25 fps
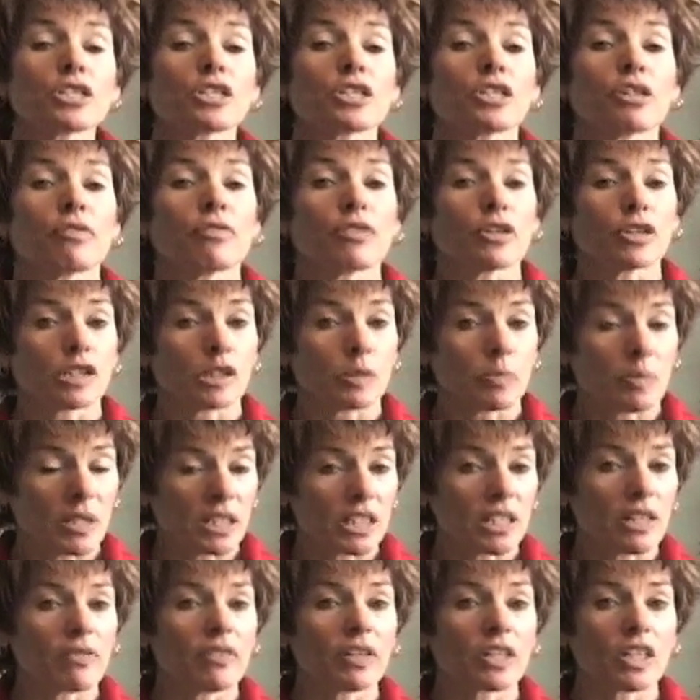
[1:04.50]
of your
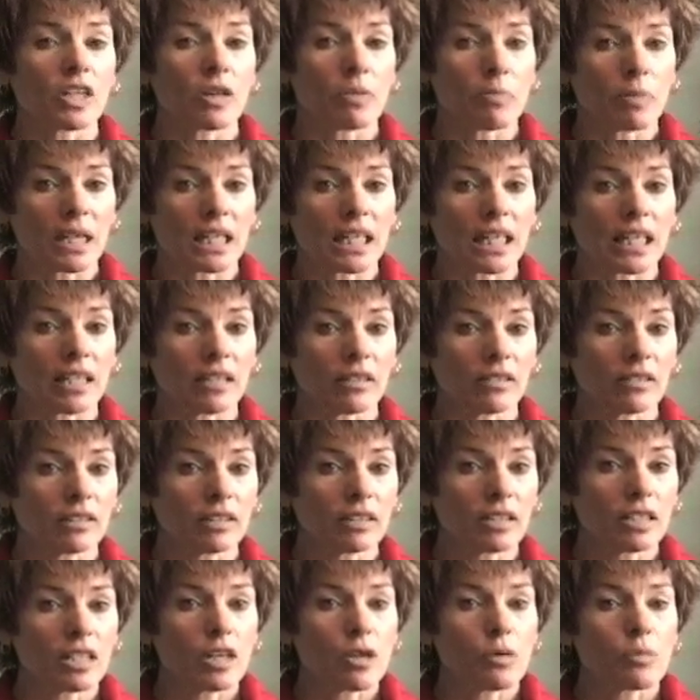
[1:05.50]
specific committee.
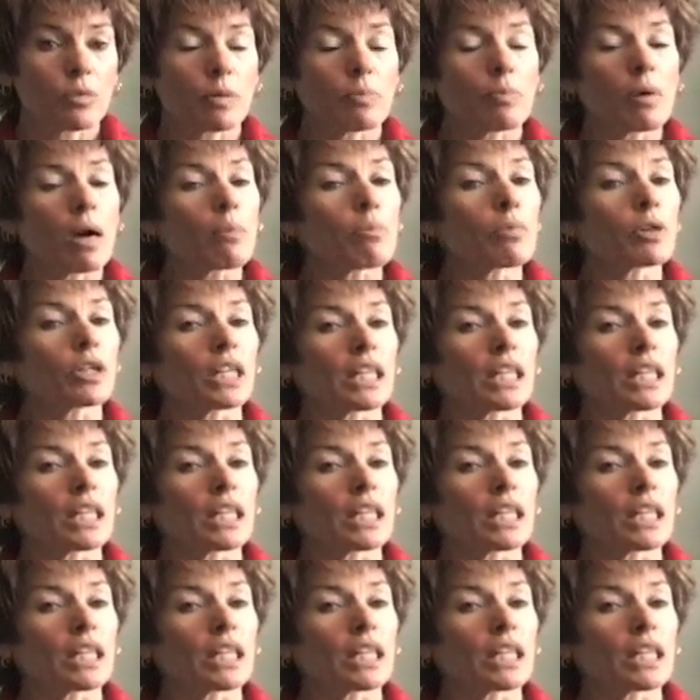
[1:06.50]
Remember